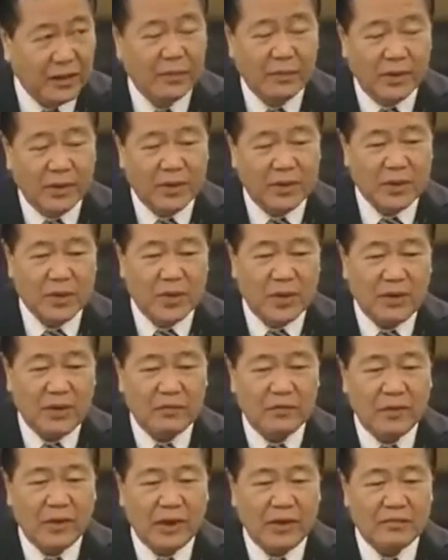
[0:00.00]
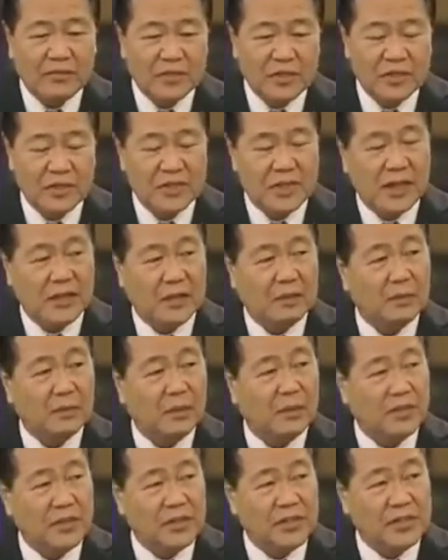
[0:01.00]
because we have to have sustainable
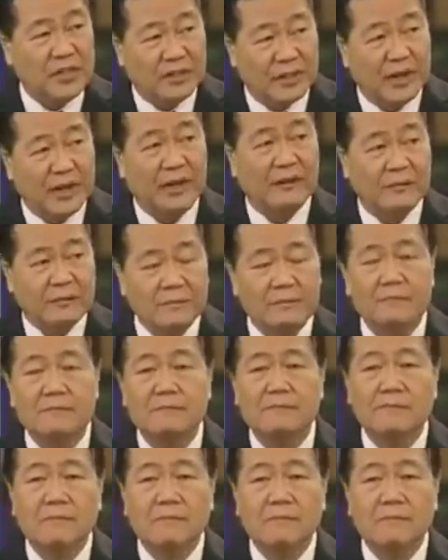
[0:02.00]
fishing there. Right.